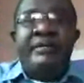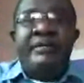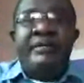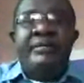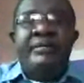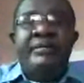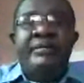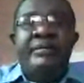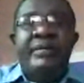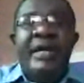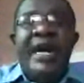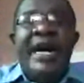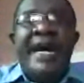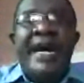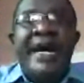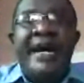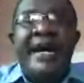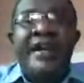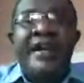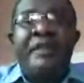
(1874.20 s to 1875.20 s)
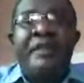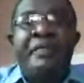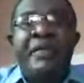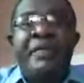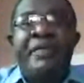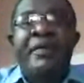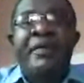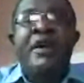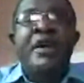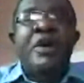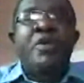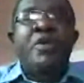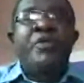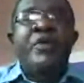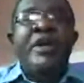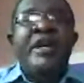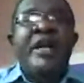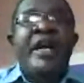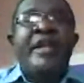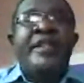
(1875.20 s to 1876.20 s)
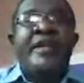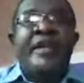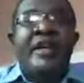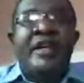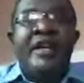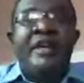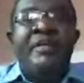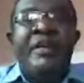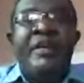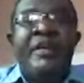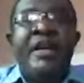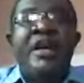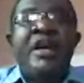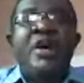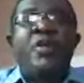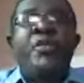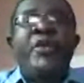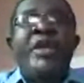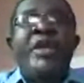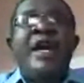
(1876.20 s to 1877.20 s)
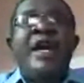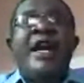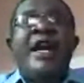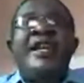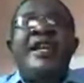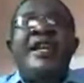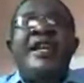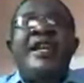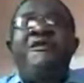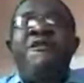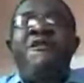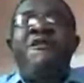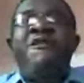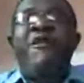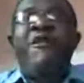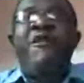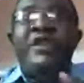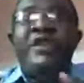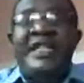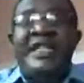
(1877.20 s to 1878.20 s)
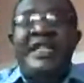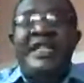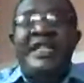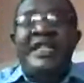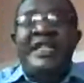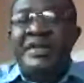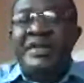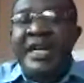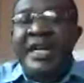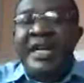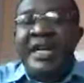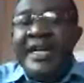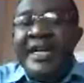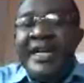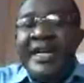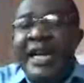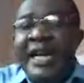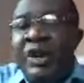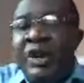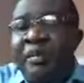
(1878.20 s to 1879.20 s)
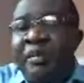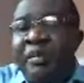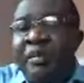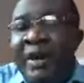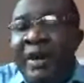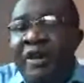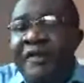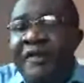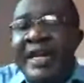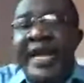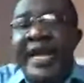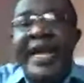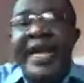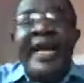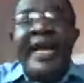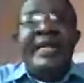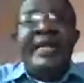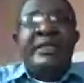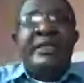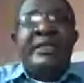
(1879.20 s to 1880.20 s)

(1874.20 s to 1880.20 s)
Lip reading: 100 people, we are 300 million. We are now 4 times the number of the elites.